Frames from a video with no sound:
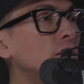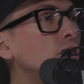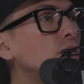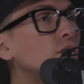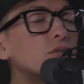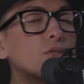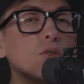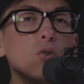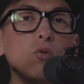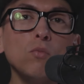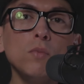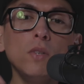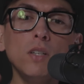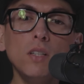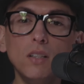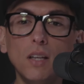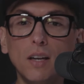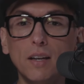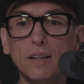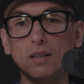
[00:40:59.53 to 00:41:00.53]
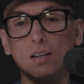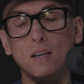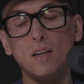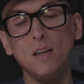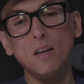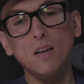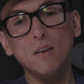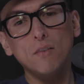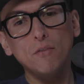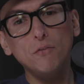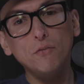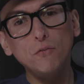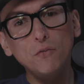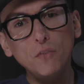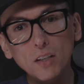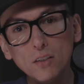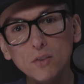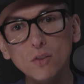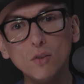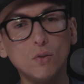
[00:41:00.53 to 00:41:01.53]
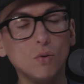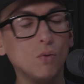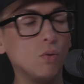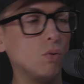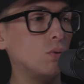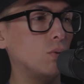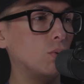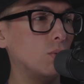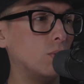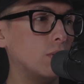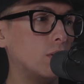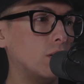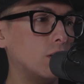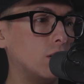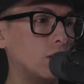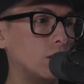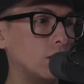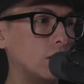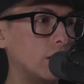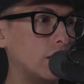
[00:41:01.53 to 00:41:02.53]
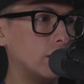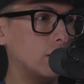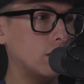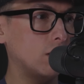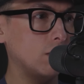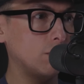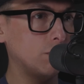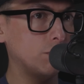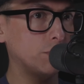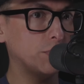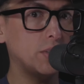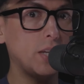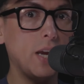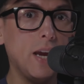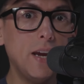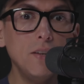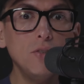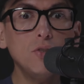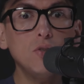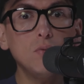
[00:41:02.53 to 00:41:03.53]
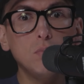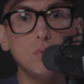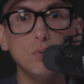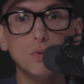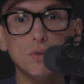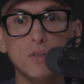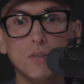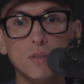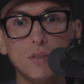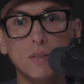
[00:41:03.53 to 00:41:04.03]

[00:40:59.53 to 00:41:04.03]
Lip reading: There's so many like physical, like tangible